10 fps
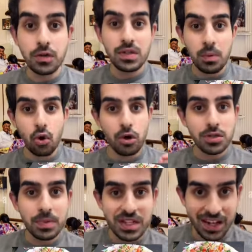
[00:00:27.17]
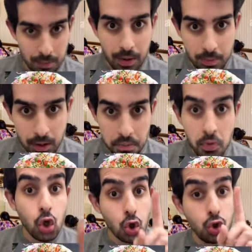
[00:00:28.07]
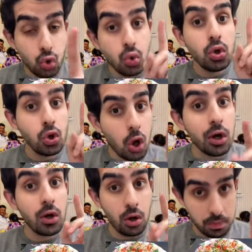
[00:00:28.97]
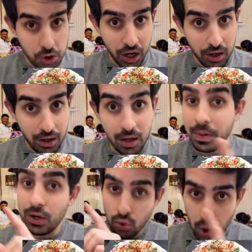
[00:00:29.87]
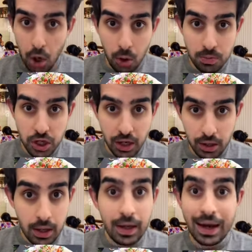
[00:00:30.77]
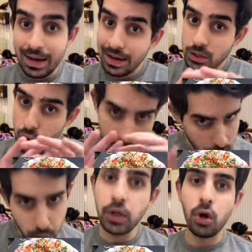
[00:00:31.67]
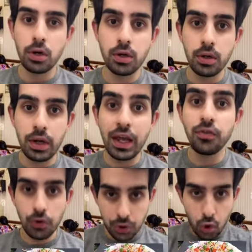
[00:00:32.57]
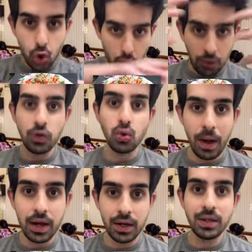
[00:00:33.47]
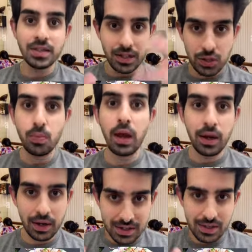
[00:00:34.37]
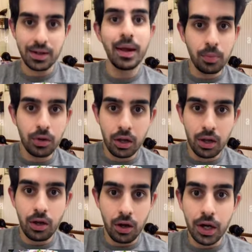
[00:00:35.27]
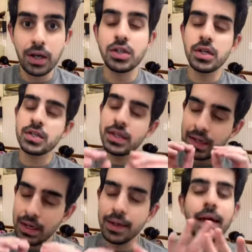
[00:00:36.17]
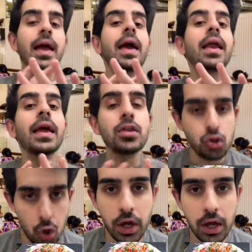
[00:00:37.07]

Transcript: if someone orders masala papad, do not object. I repeat, do not object. It is going to be ordered. It's for the good of humanity. In this case, humanity is the table. All right, just eat and enjoy.